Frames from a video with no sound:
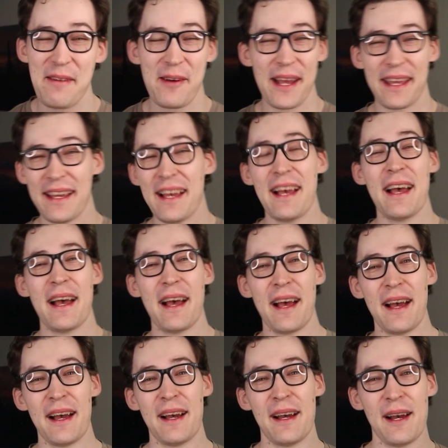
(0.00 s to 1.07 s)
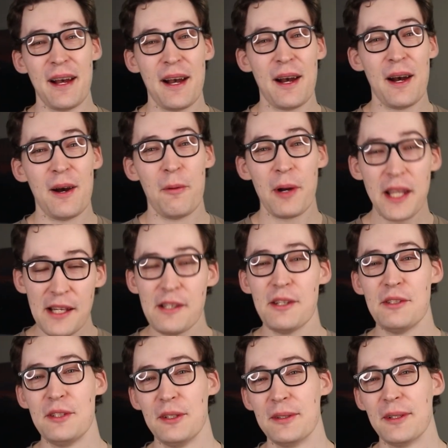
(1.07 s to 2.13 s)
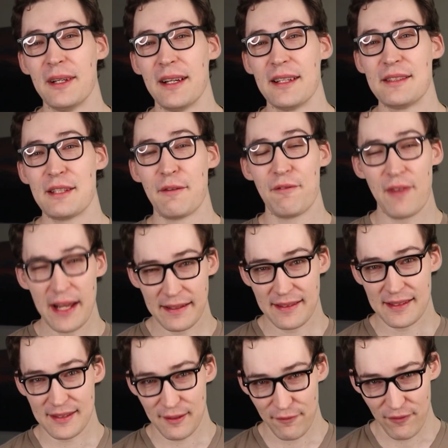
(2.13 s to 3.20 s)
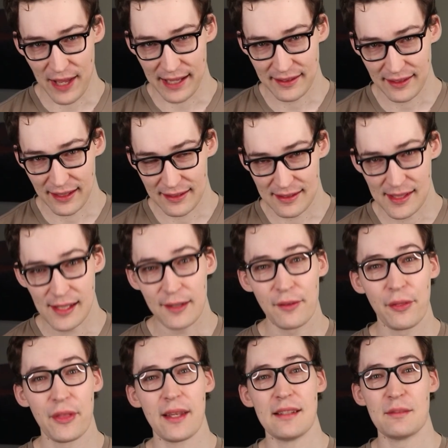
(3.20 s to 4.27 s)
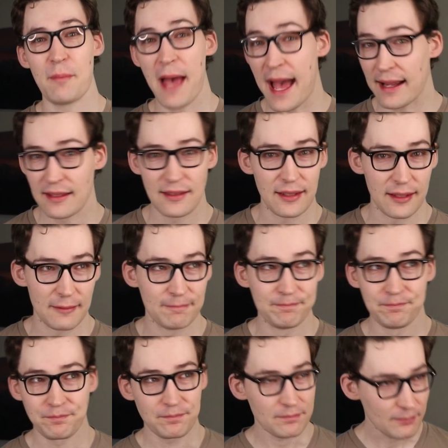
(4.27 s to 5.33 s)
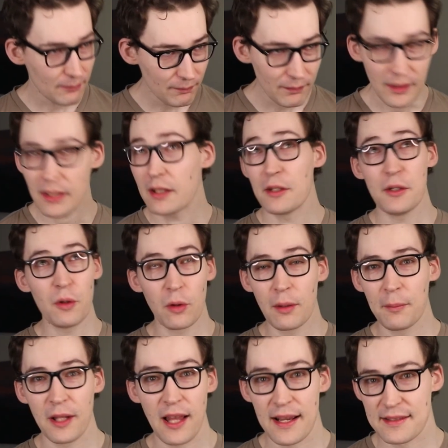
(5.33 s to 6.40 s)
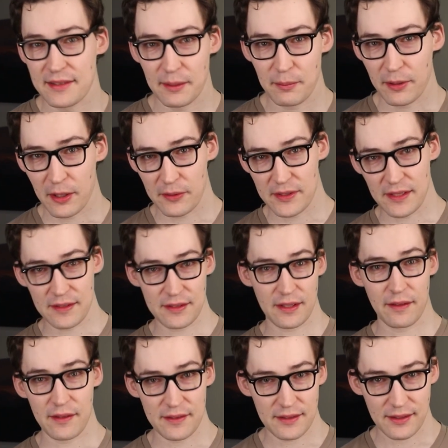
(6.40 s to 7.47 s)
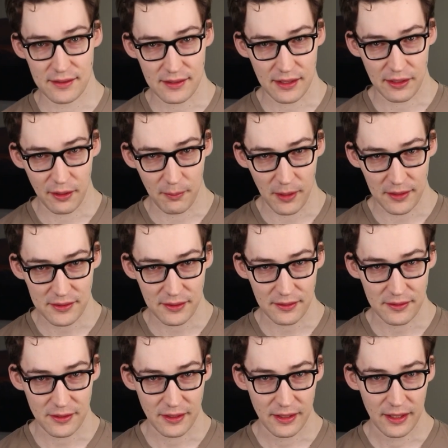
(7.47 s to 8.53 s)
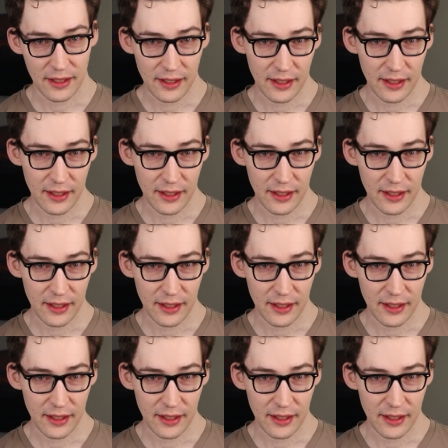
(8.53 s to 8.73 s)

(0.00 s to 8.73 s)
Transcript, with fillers: anyway, what can you do to fight this effect and tilt things back to normalizing protein synthesis in your muscles?